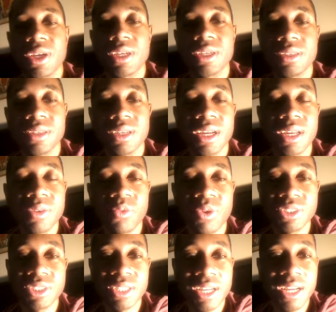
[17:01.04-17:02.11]
Okay,
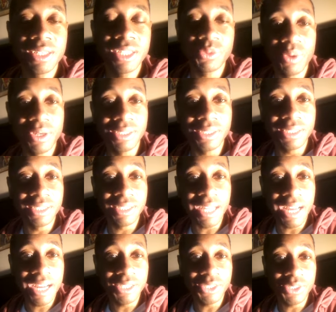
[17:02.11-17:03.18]
and once again, that's what
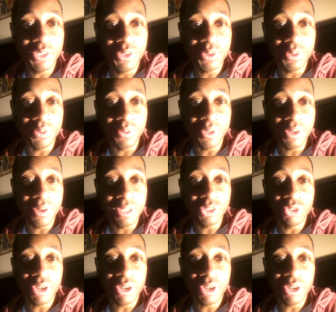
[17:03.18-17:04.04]
it's designed to do.